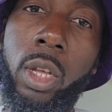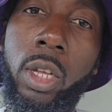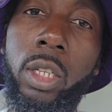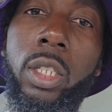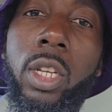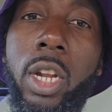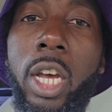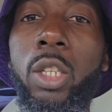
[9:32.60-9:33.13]

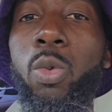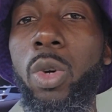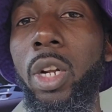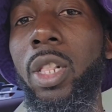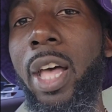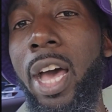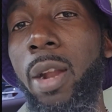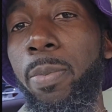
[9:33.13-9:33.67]
See, that's what
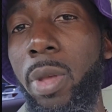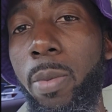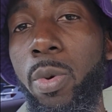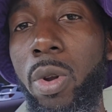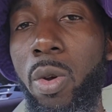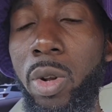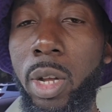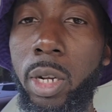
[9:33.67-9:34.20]
a lot of
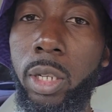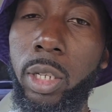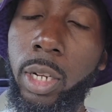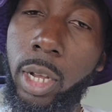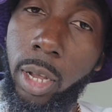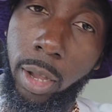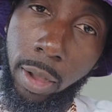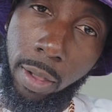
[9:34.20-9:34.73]
people don't
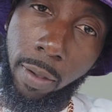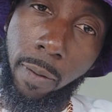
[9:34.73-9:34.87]
understand.